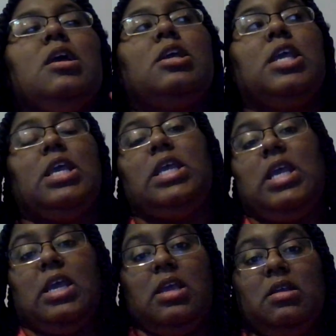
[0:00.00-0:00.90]
can
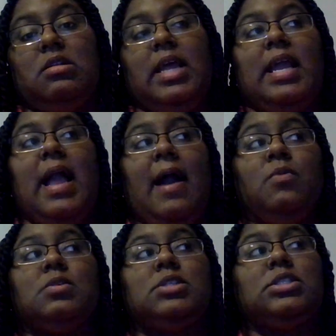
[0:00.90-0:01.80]
get. Like I
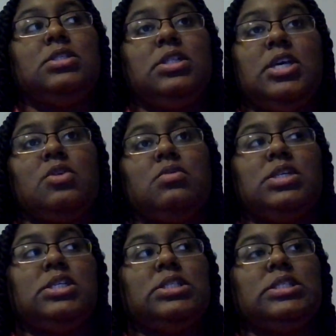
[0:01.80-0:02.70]
will
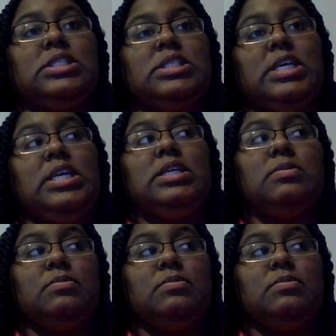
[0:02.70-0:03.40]
literally sleep